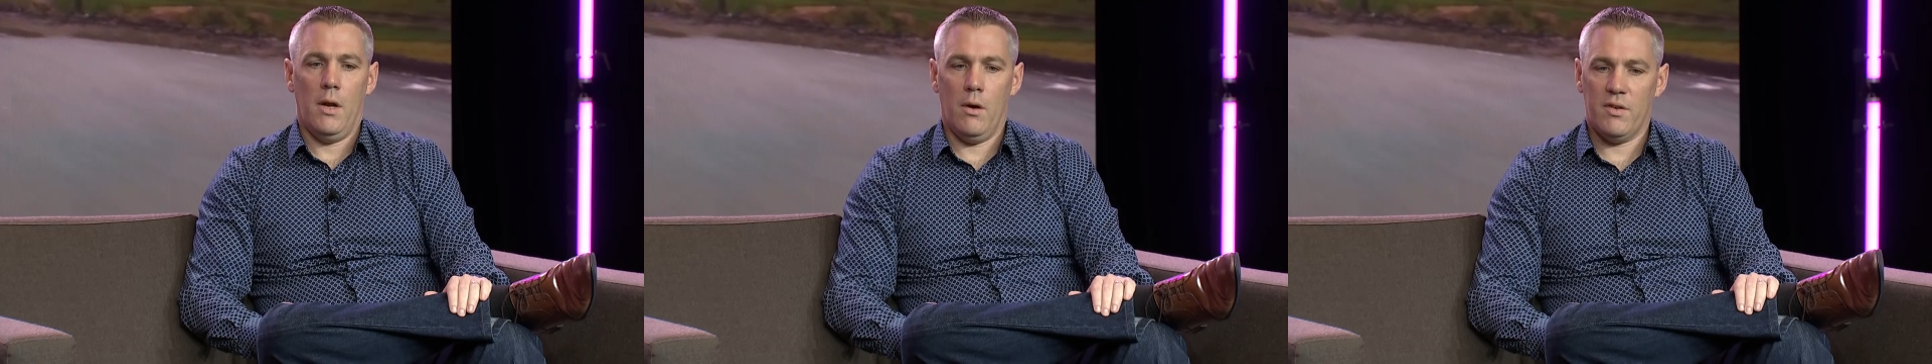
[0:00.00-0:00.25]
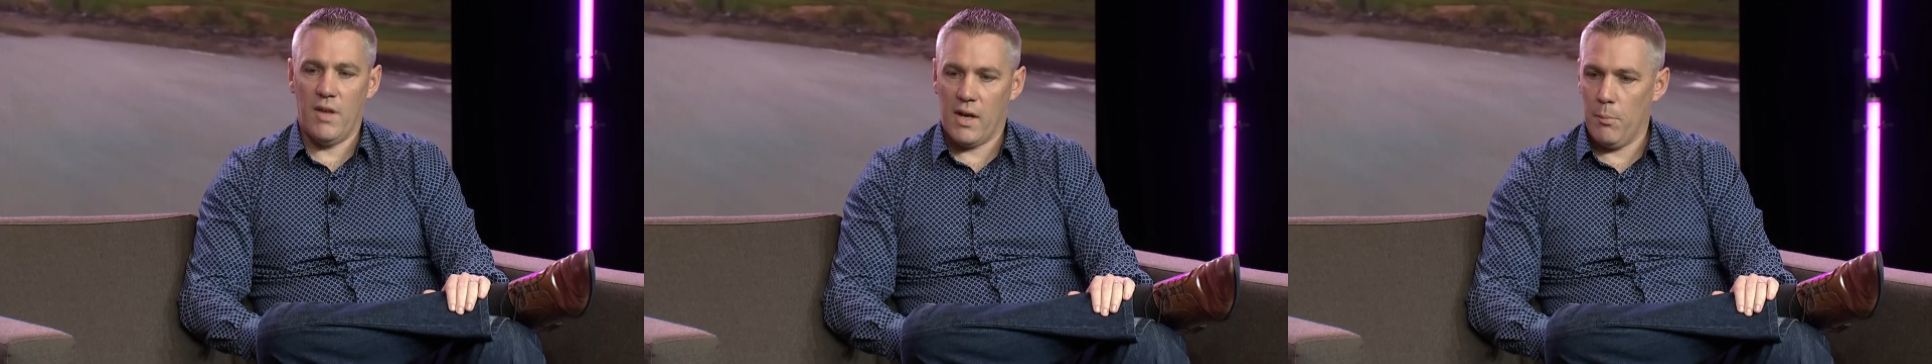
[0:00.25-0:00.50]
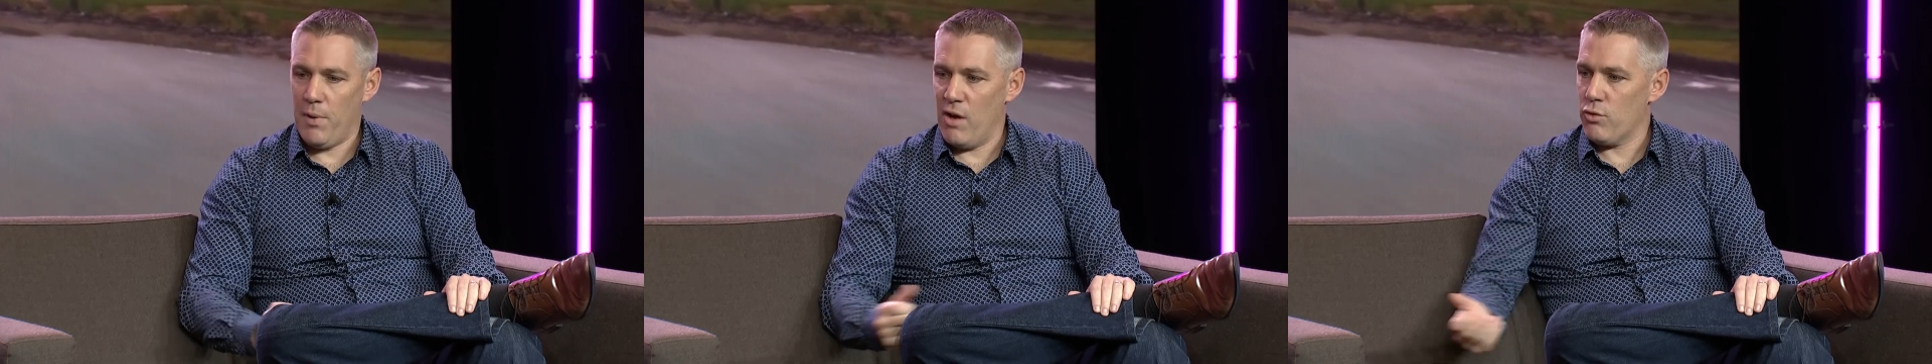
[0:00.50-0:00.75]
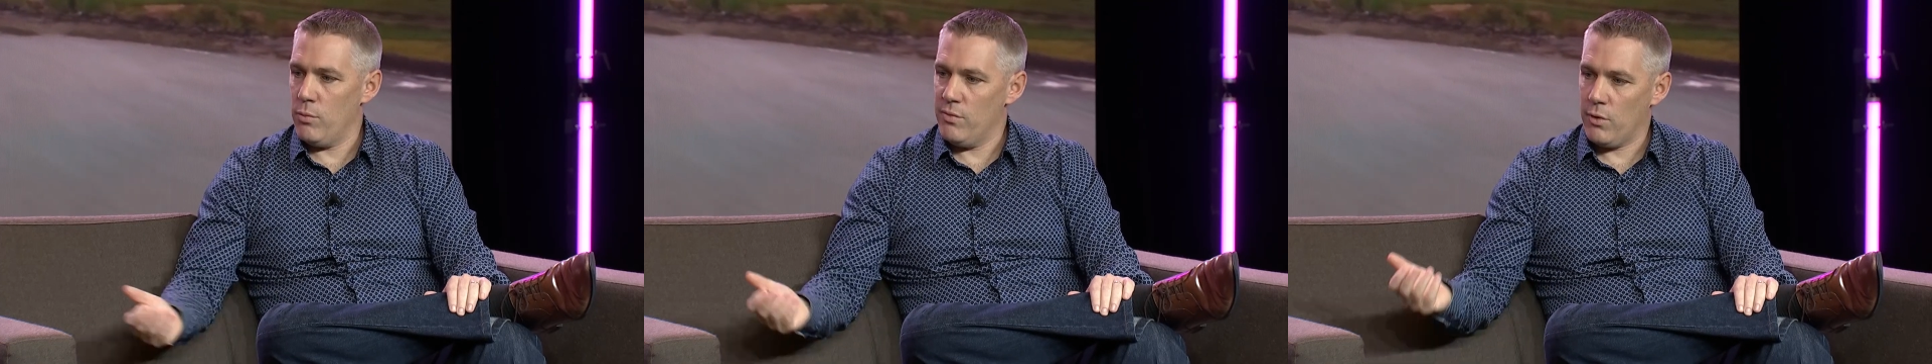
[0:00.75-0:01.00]
second
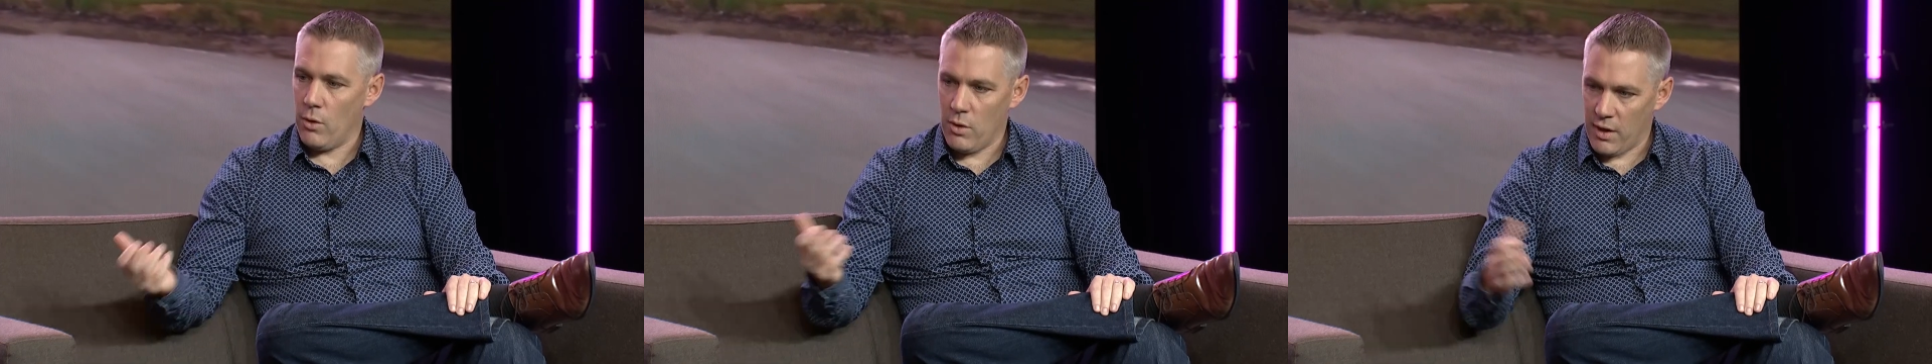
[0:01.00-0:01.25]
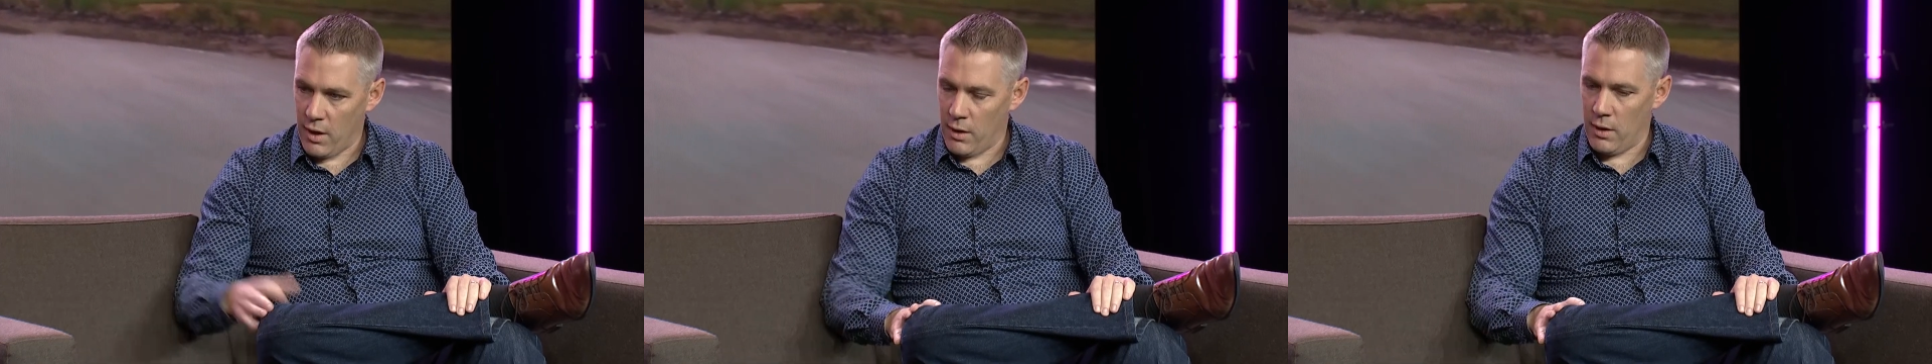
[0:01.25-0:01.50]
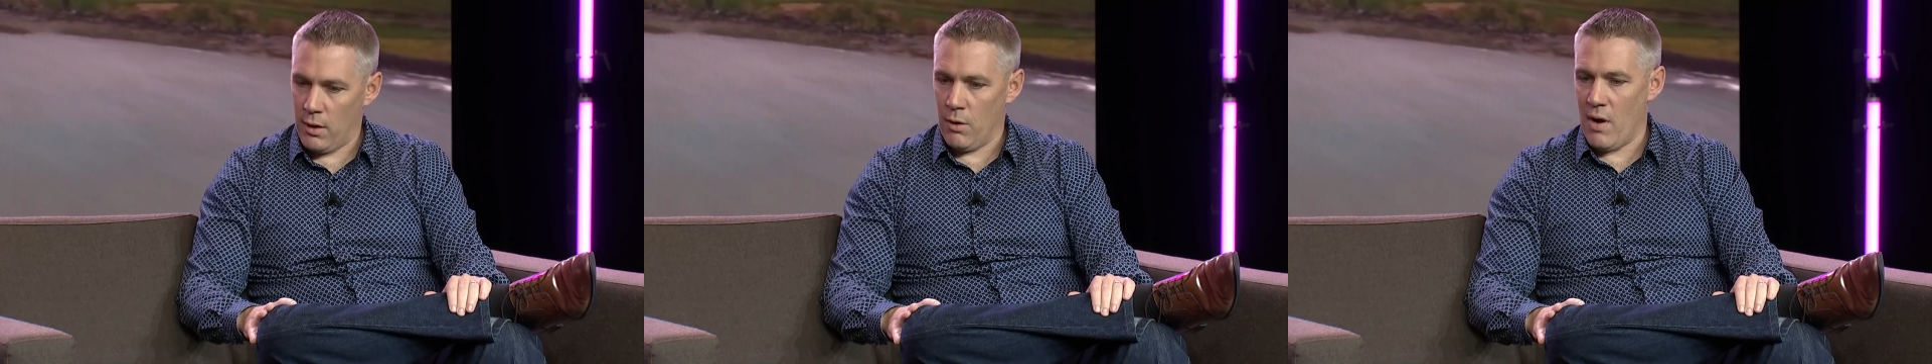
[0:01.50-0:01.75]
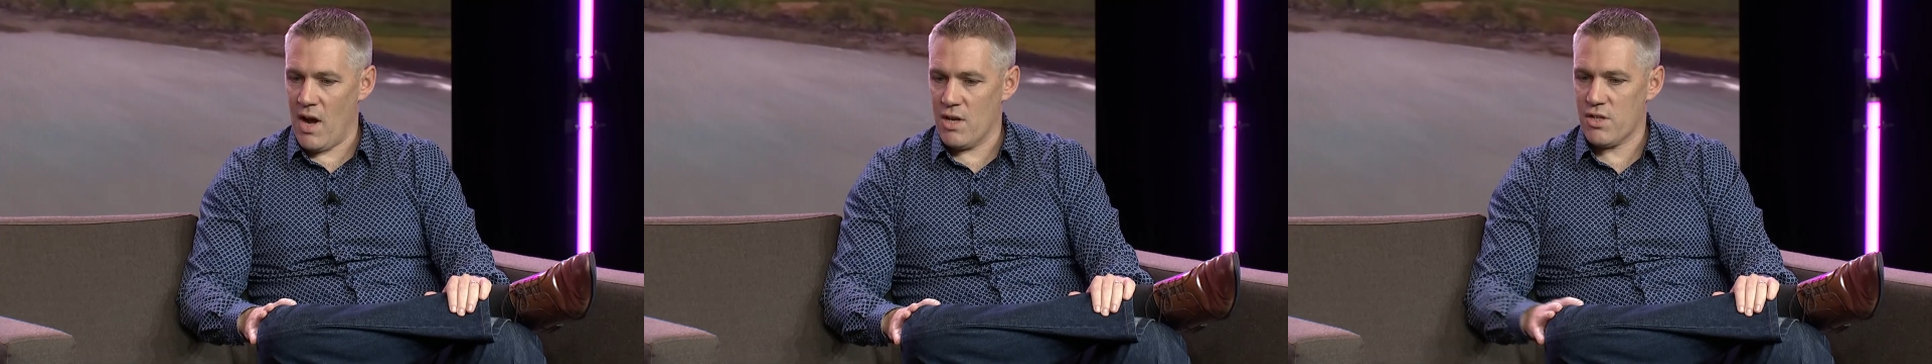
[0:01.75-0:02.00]
bedrooms and our
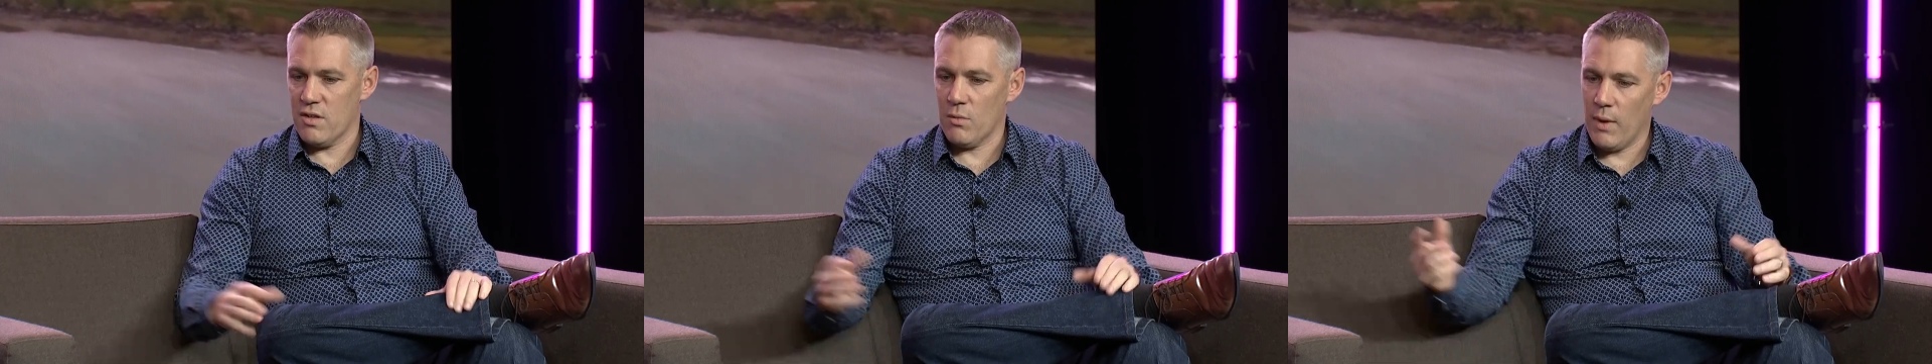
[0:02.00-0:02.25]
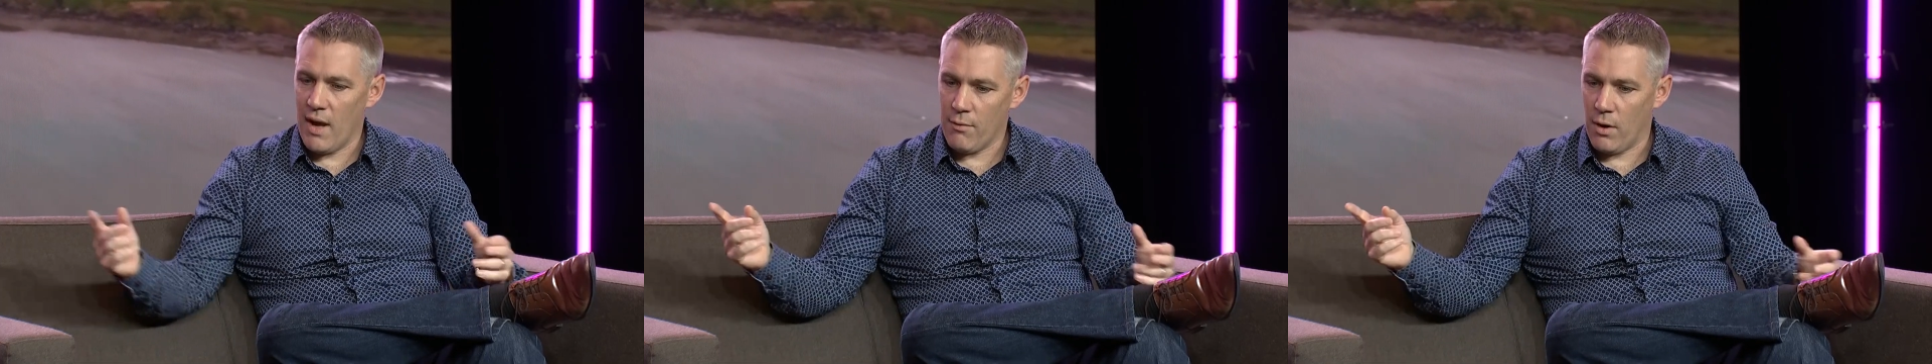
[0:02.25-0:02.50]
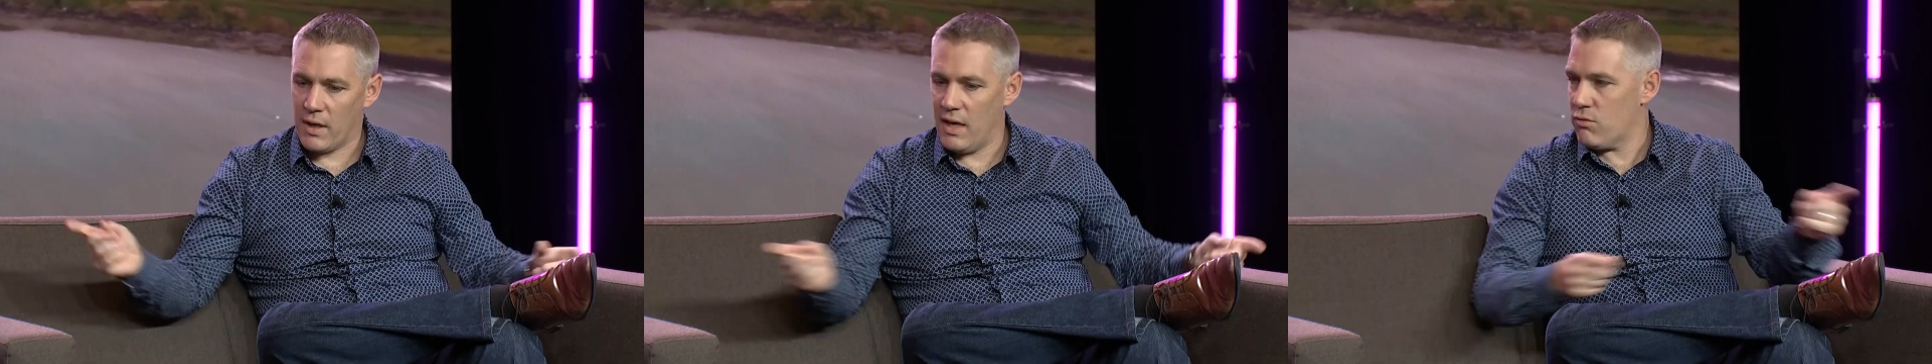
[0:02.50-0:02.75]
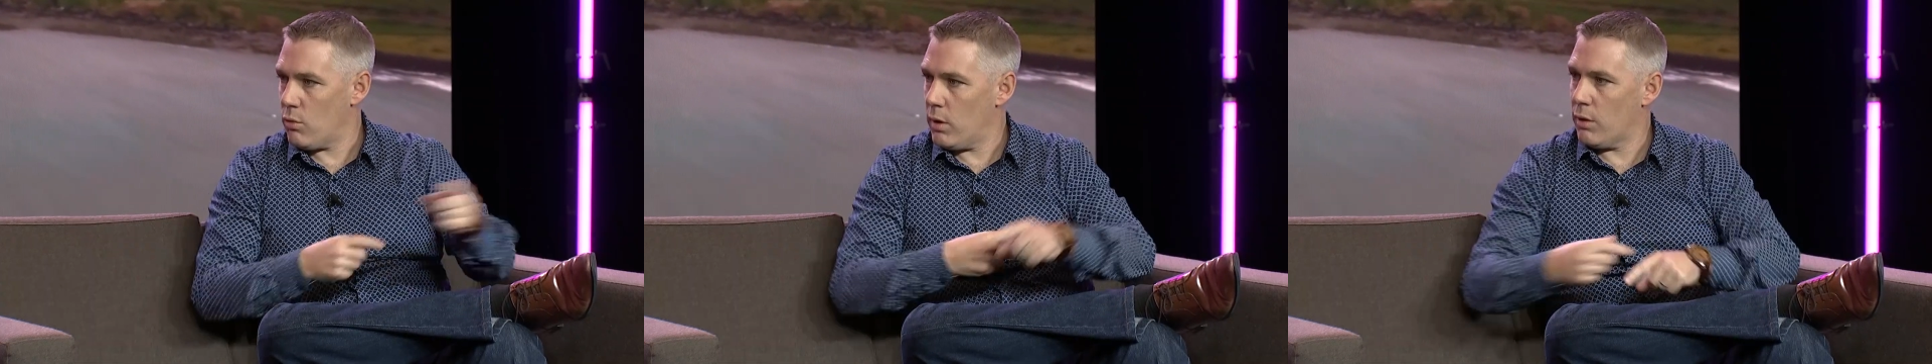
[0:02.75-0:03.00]
garages and we have our
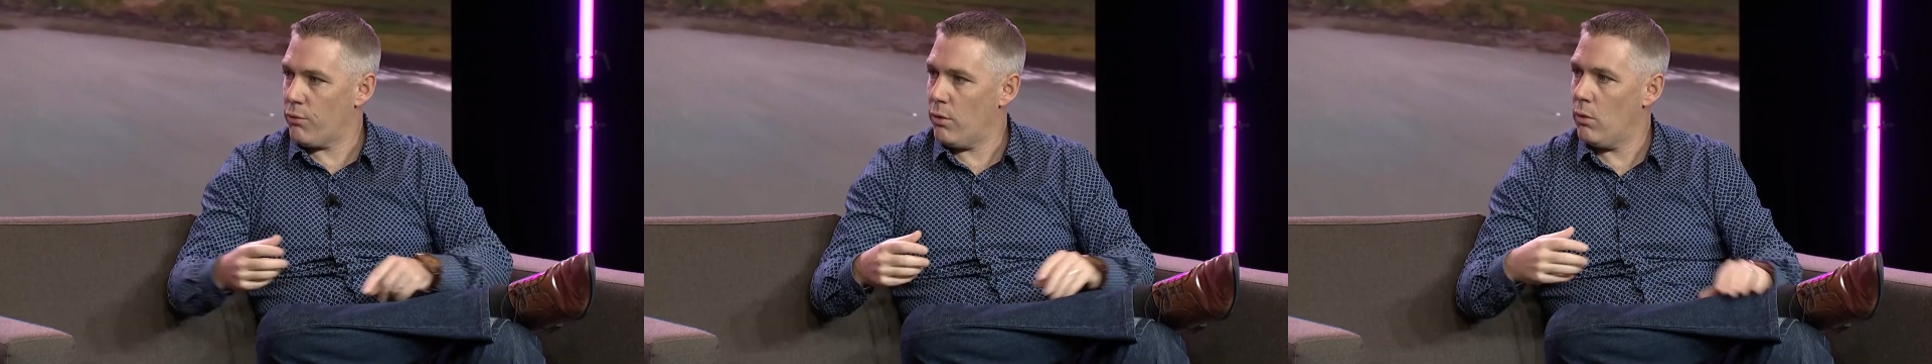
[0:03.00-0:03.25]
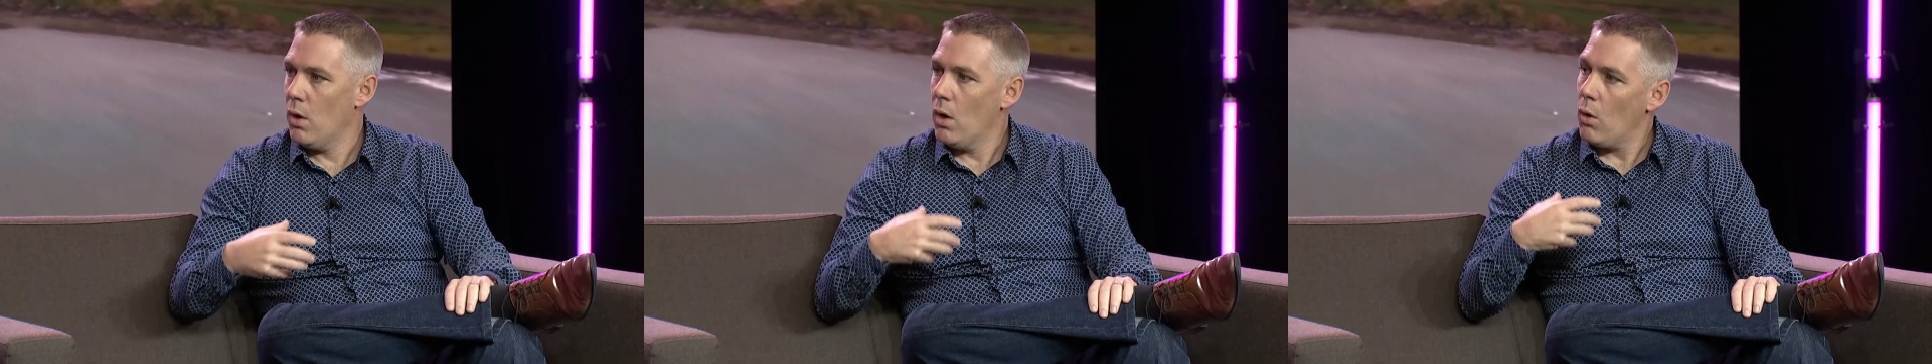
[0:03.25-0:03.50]
kids running through,